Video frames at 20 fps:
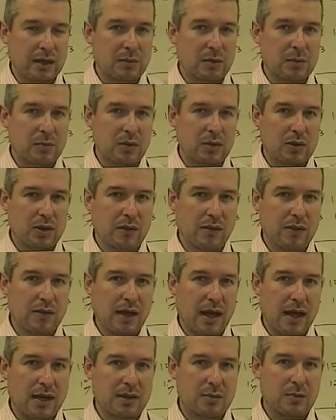can be put to the
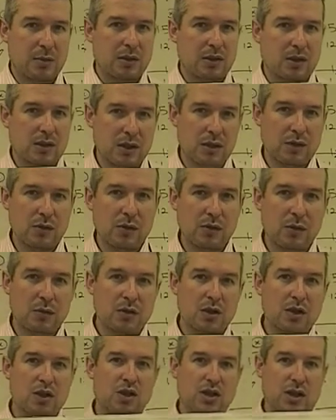test, because if you're
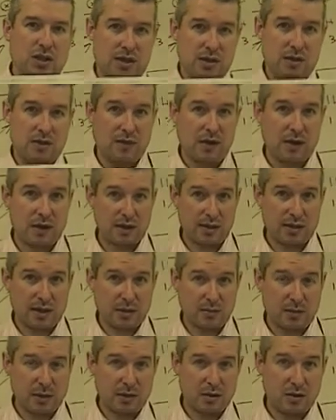going to justify a
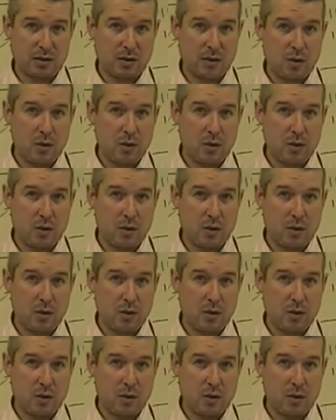statement,